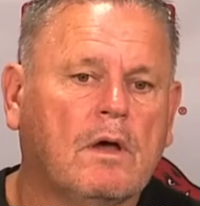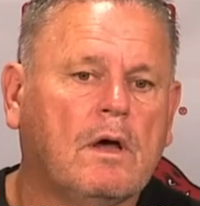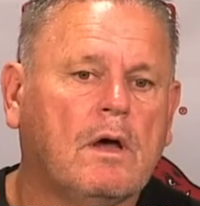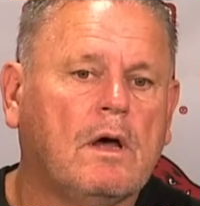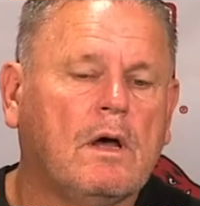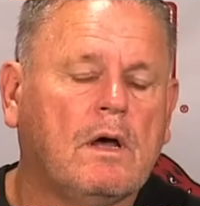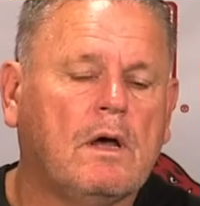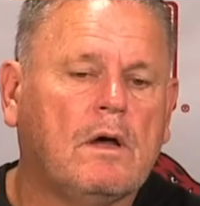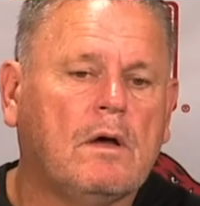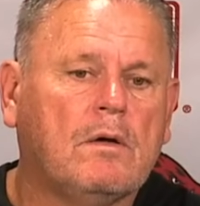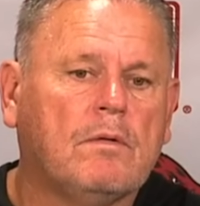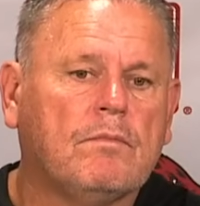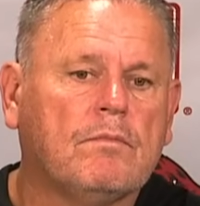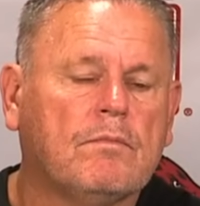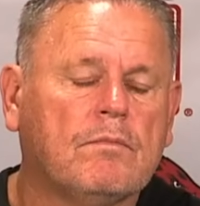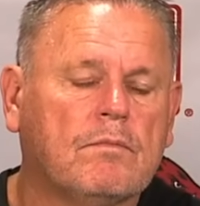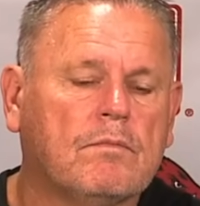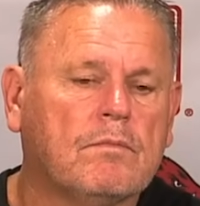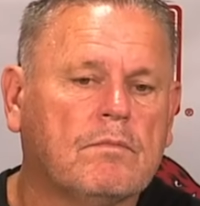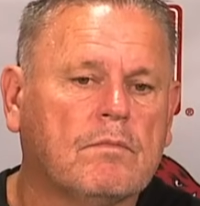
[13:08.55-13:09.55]
Um,
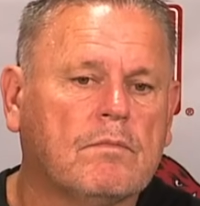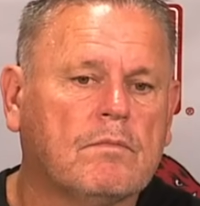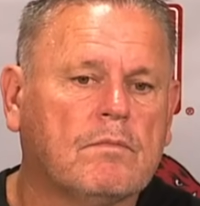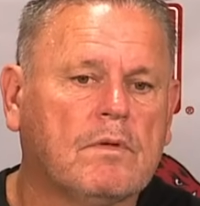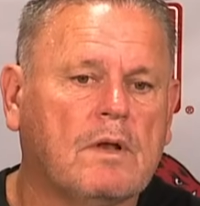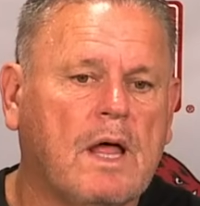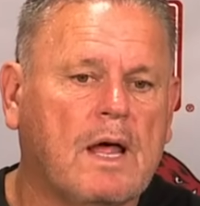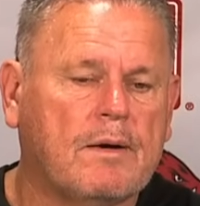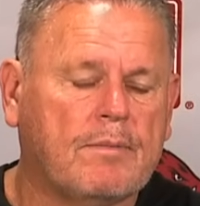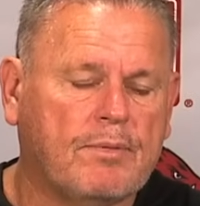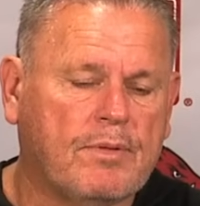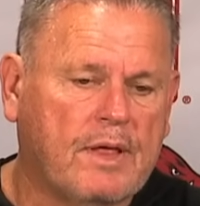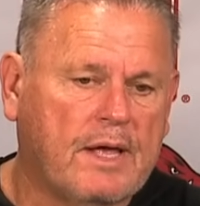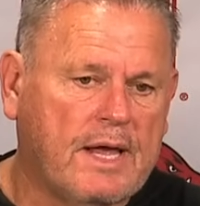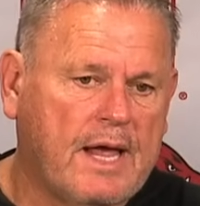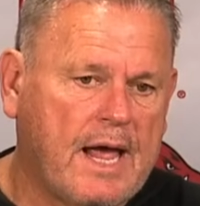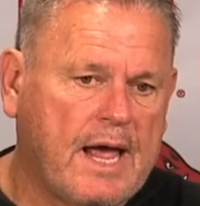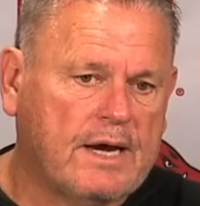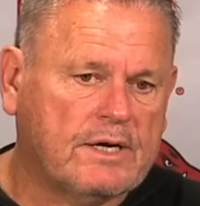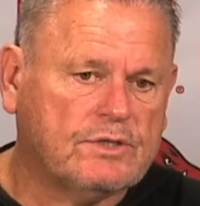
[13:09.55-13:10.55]
a lot of play
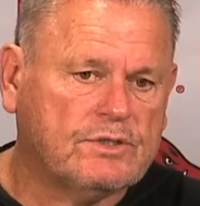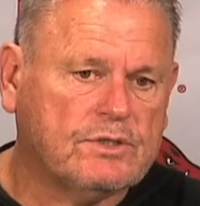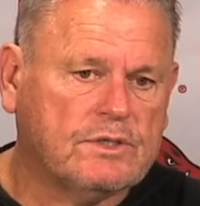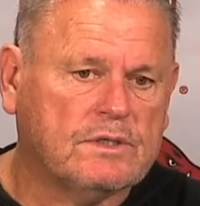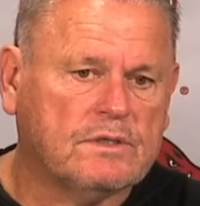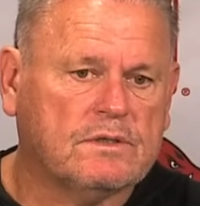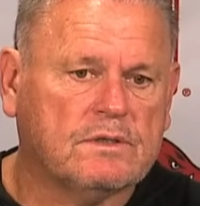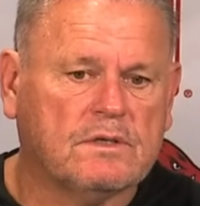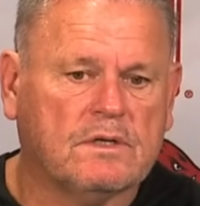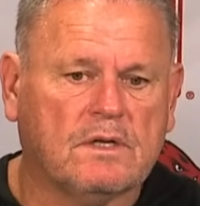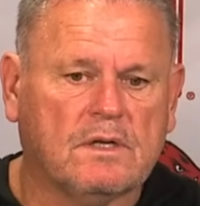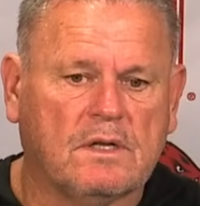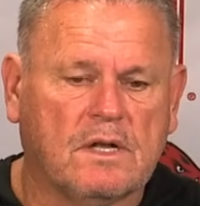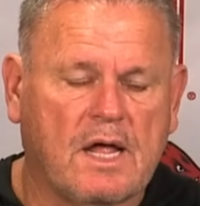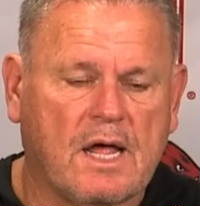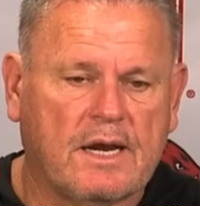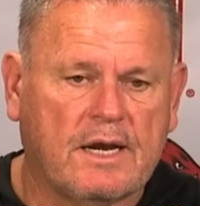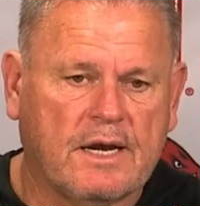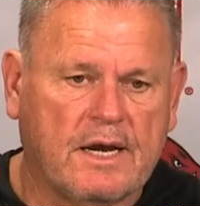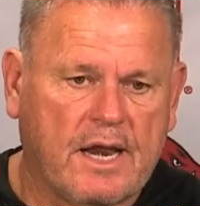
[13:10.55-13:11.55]
action, a
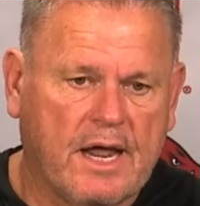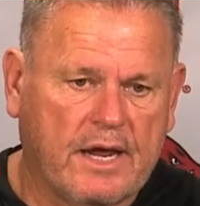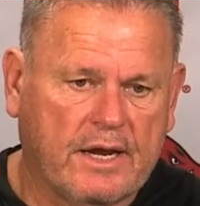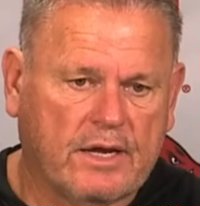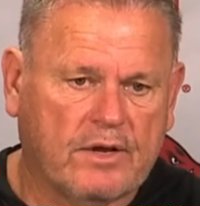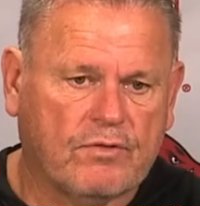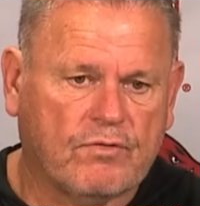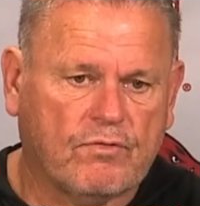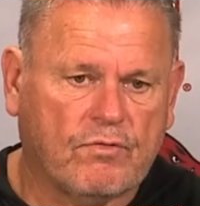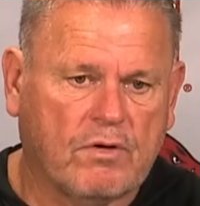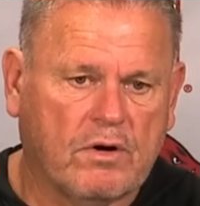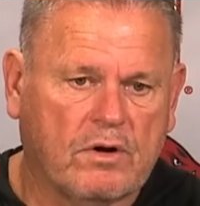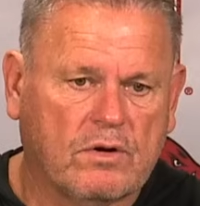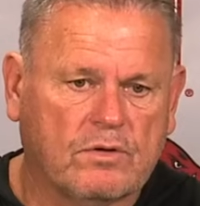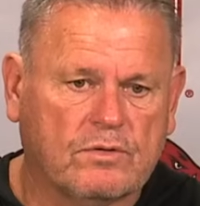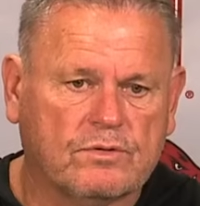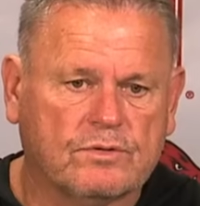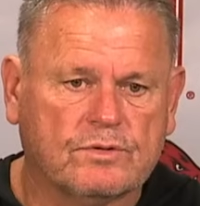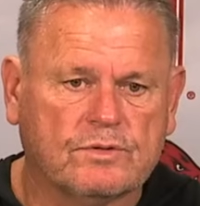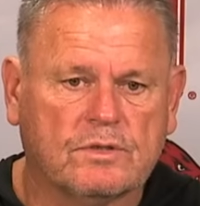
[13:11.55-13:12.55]
lot of naked
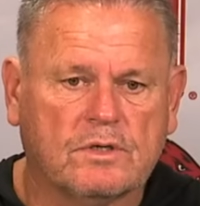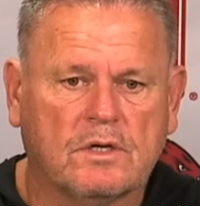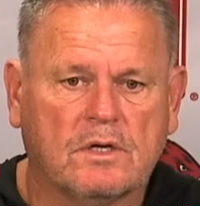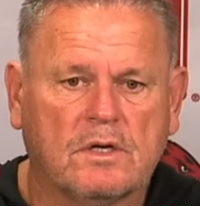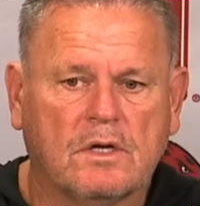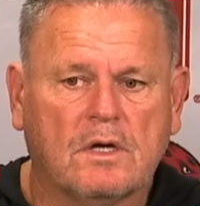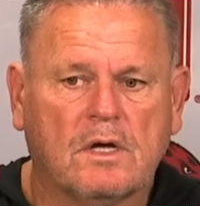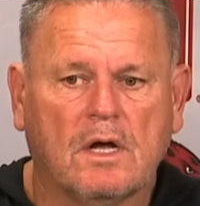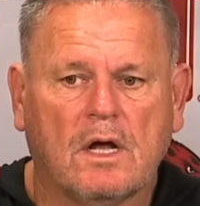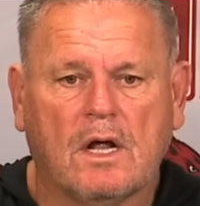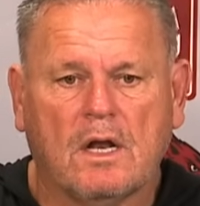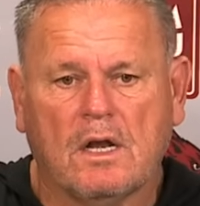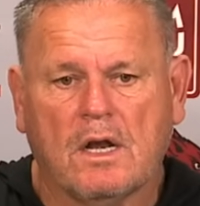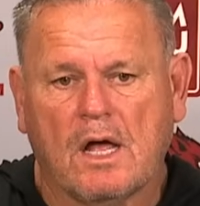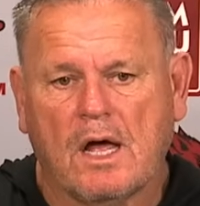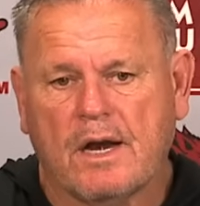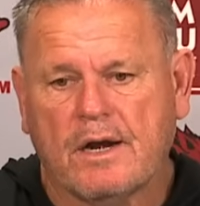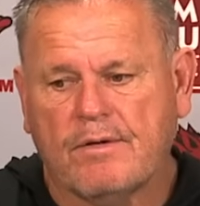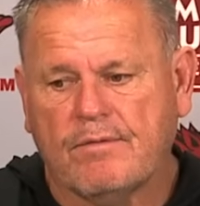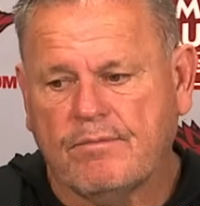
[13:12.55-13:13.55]
throws, a
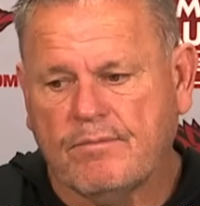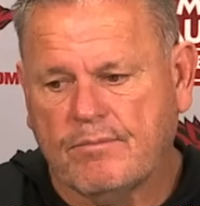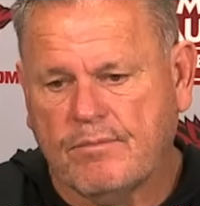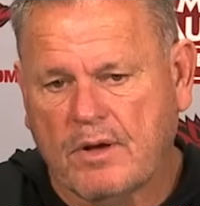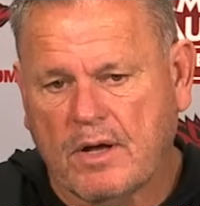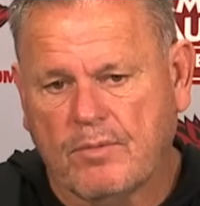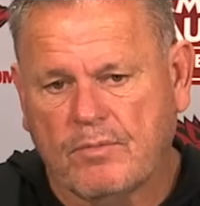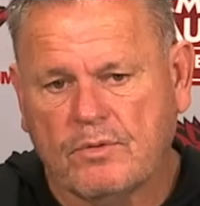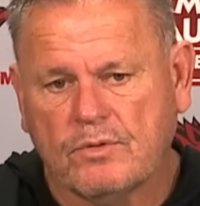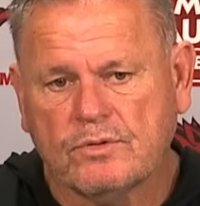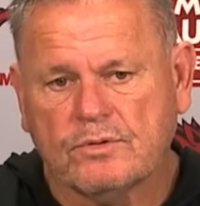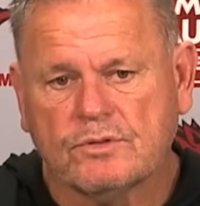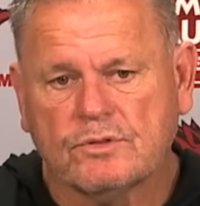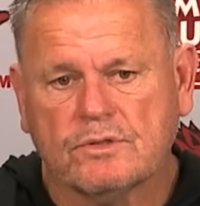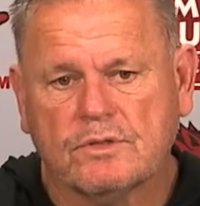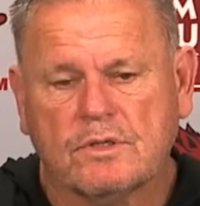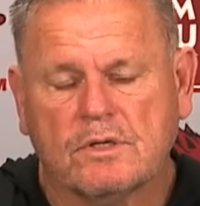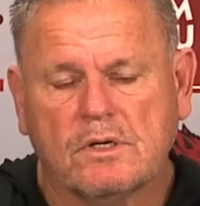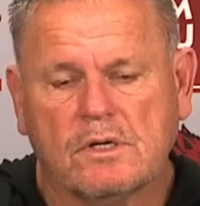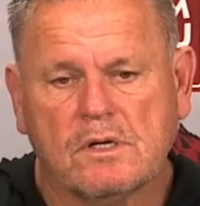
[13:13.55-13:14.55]
lot of
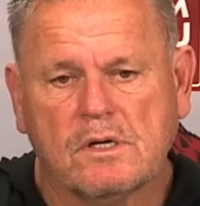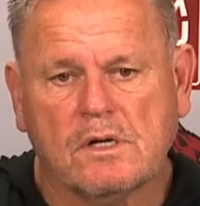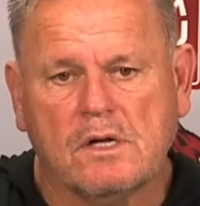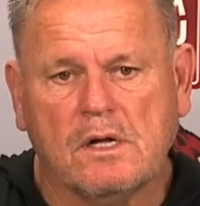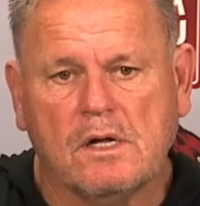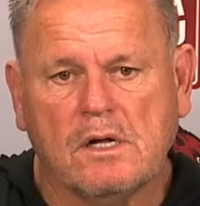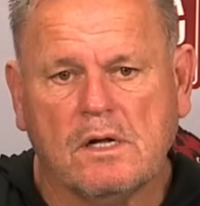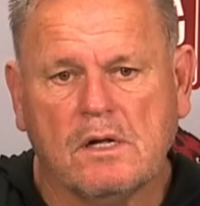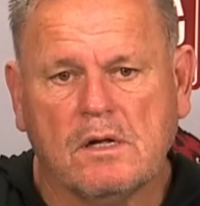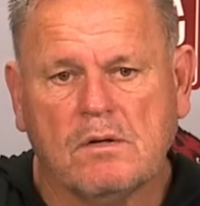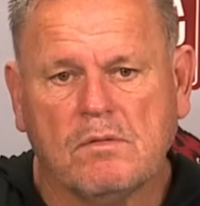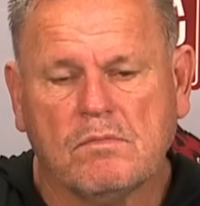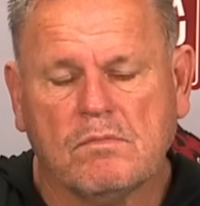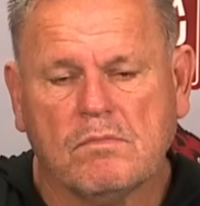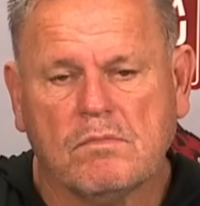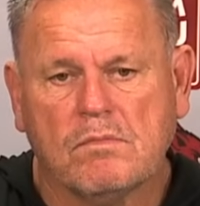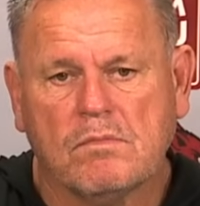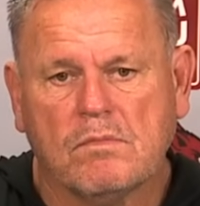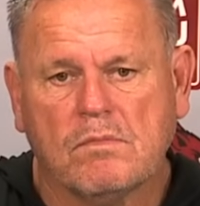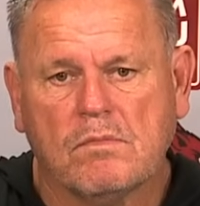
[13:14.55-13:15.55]
bubbles, um,
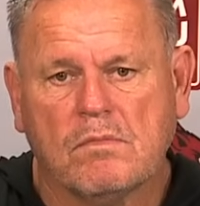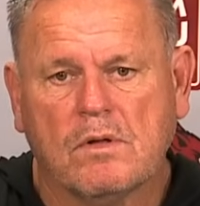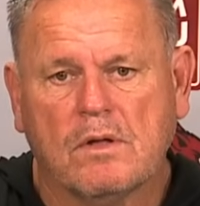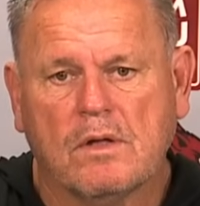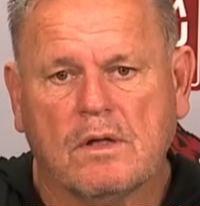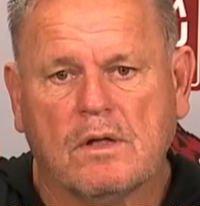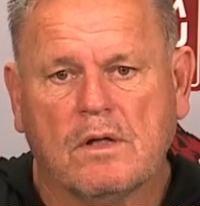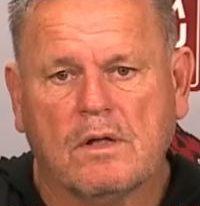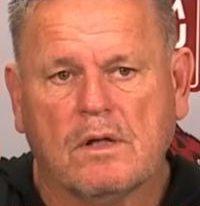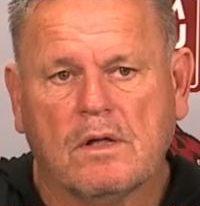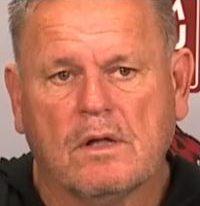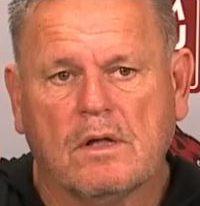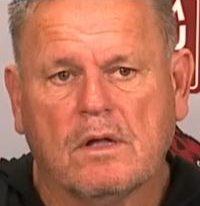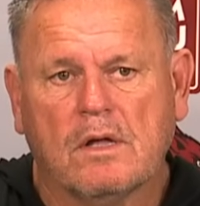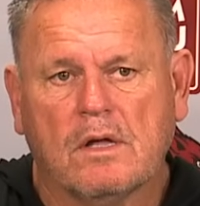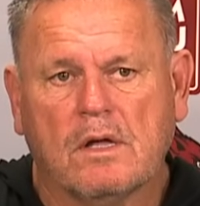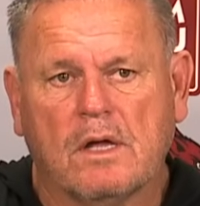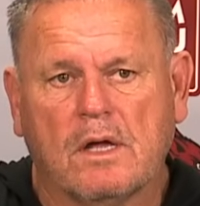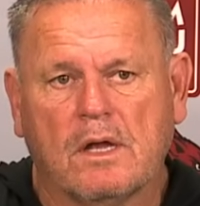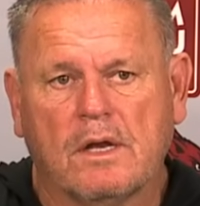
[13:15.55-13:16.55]

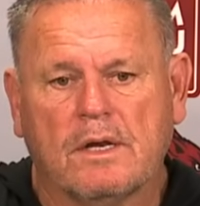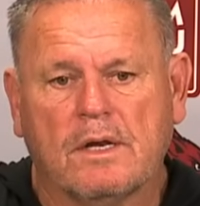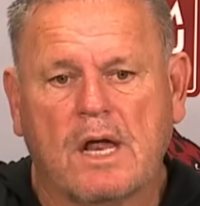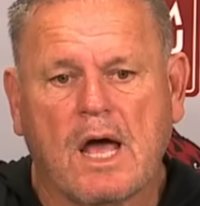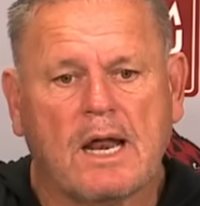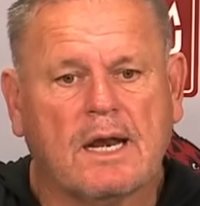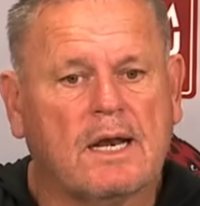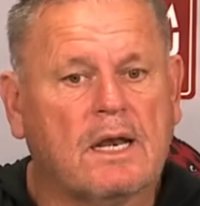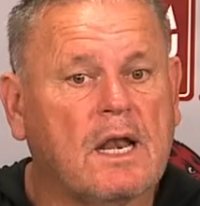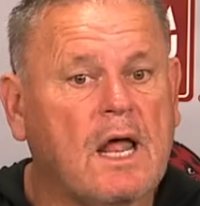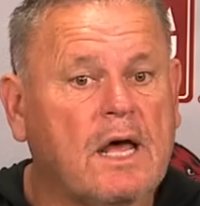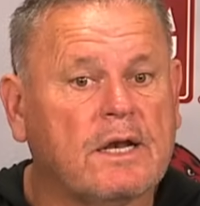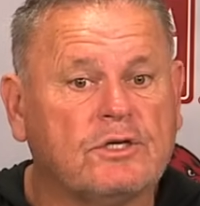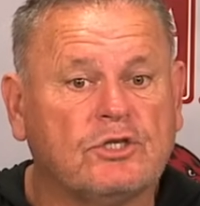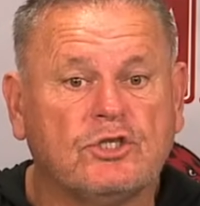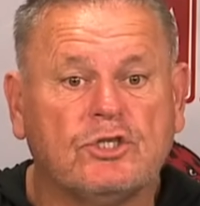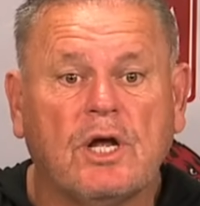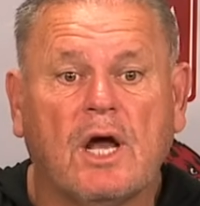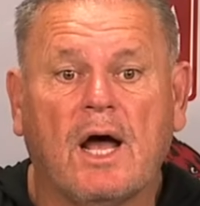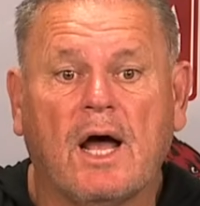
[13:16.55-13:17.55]
uh, not a lot of
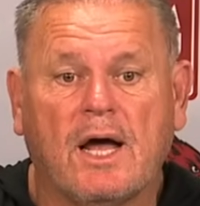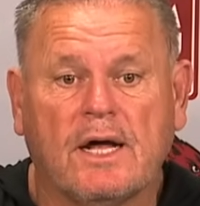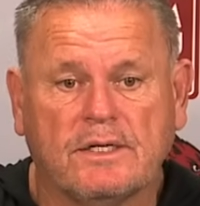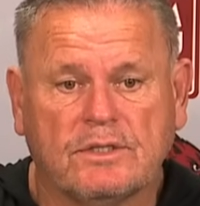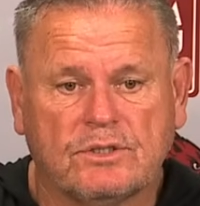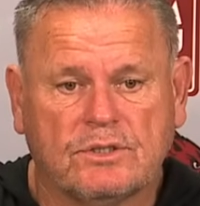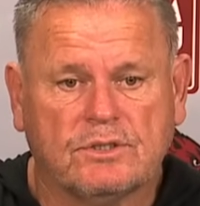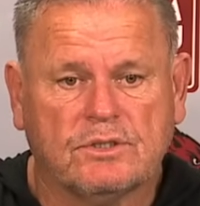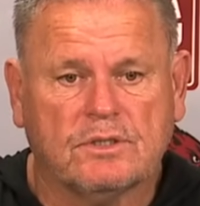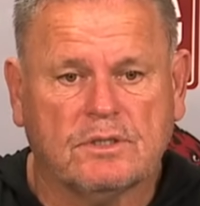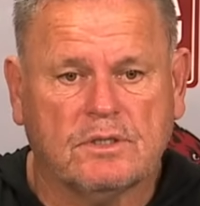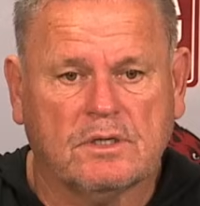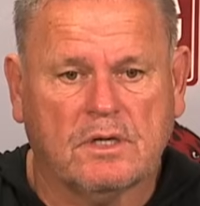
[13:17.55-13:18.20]
shots.